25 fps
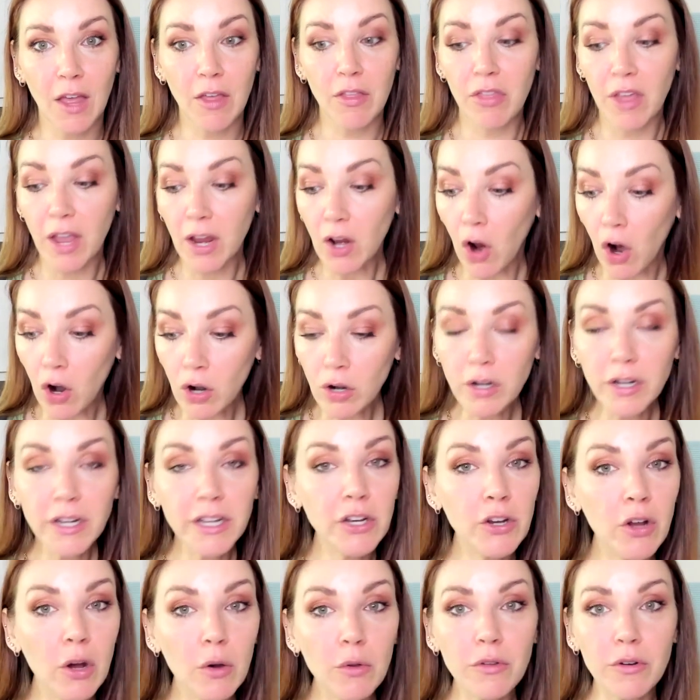They already
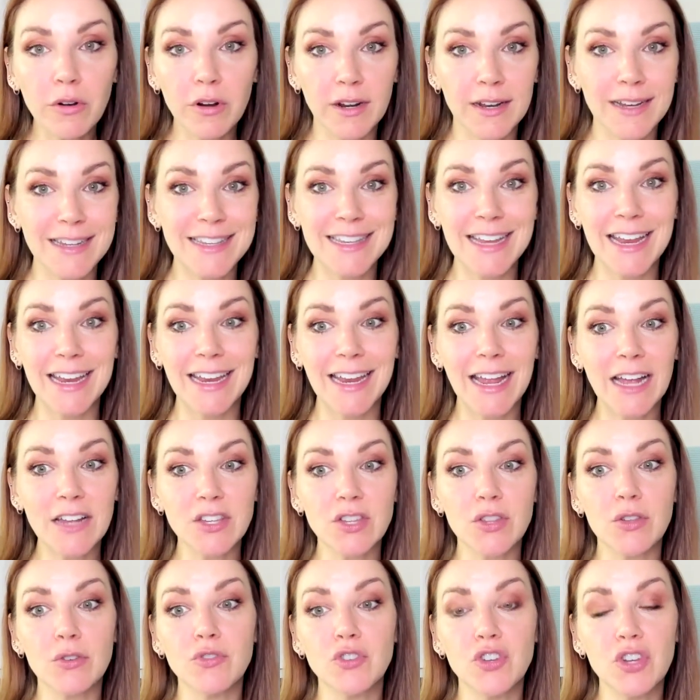know they're going to say yes.
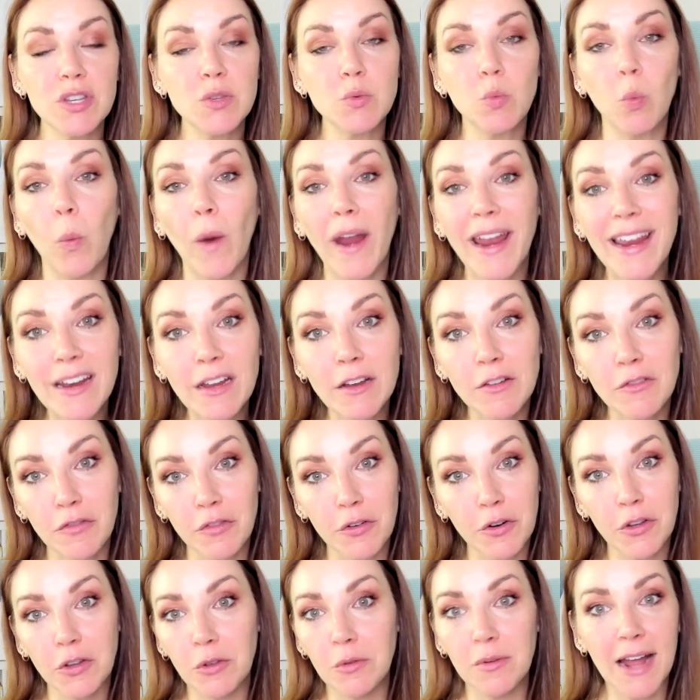They're just waiting for
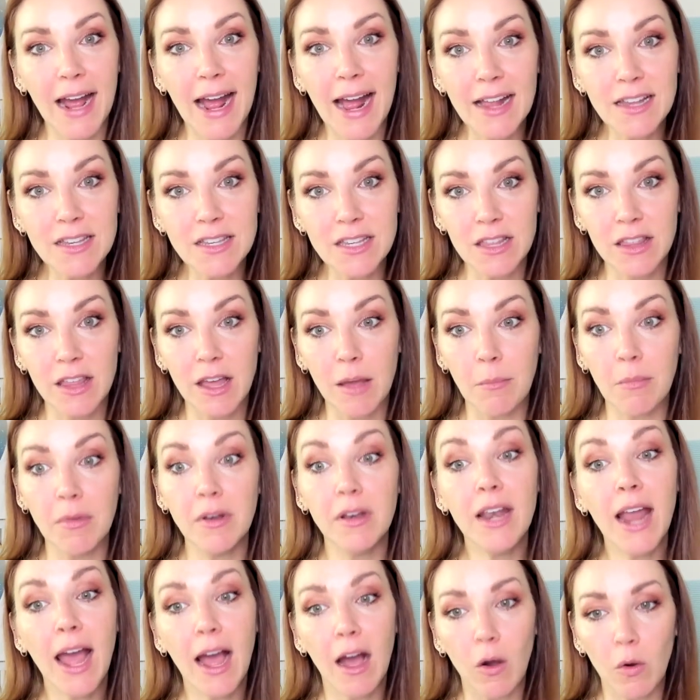you to ask them.
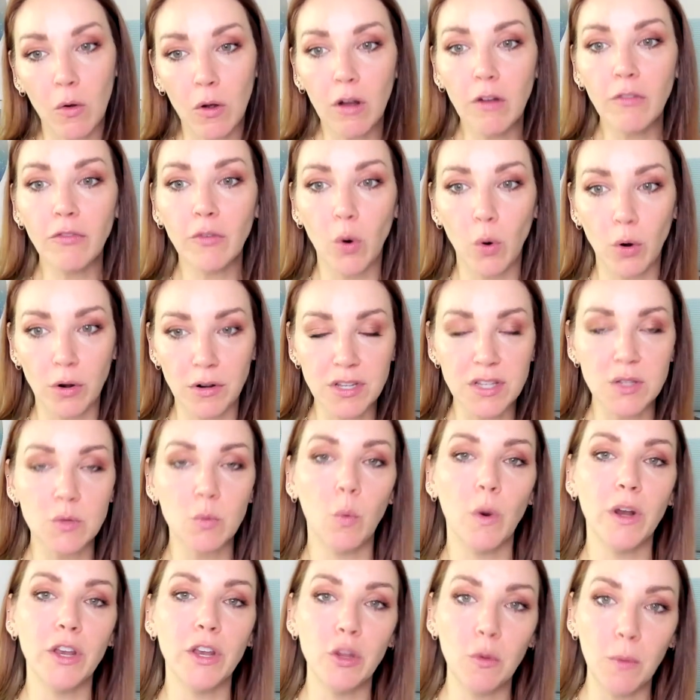Now, of course,
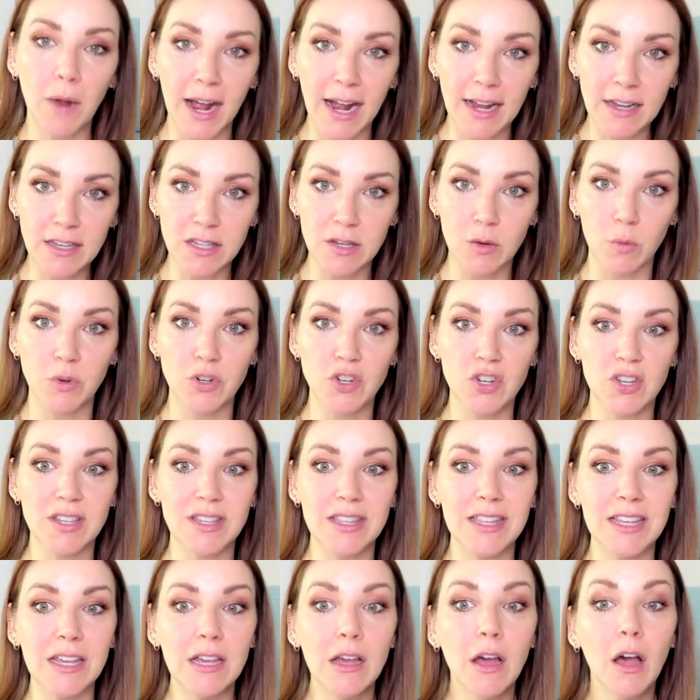when you ask, which is
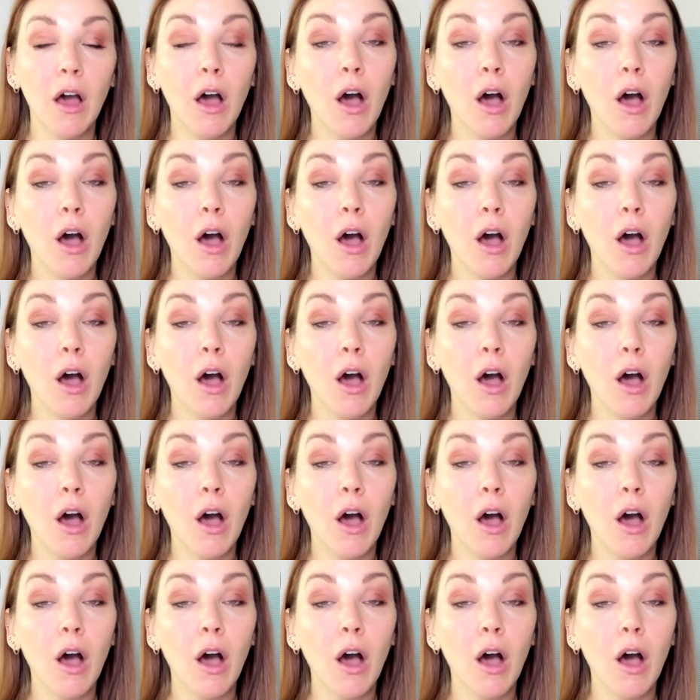the